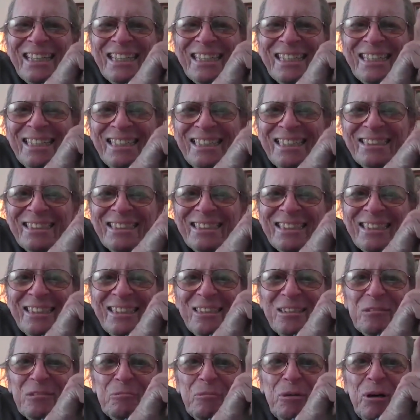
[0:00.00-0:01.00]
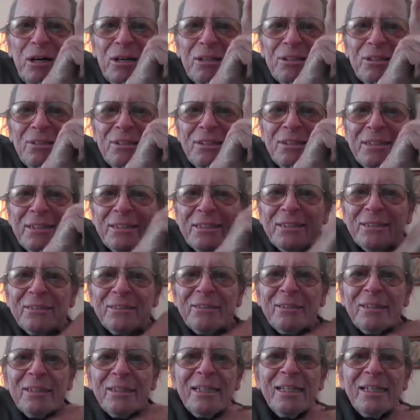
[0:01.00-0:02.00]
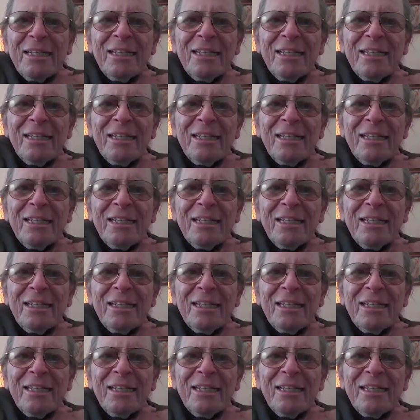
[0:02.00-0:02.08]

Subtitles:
Yes, this model here